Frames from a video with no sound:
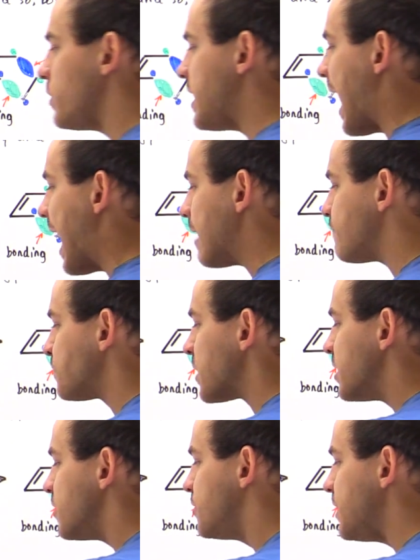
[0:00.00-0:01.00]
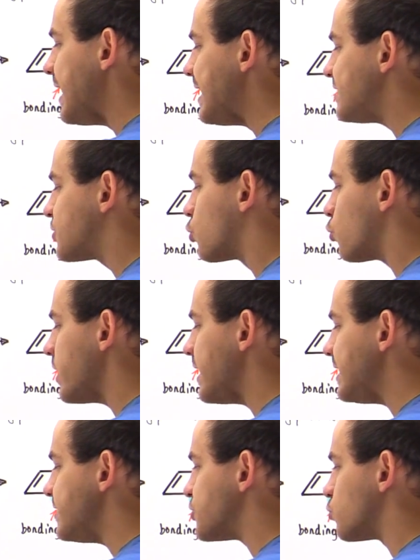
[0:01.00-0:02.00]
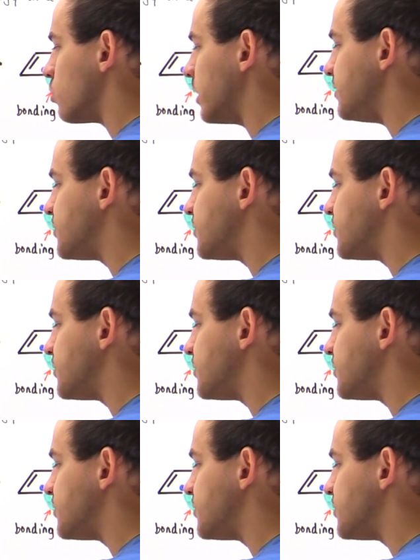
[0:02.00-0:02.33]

we have these greens will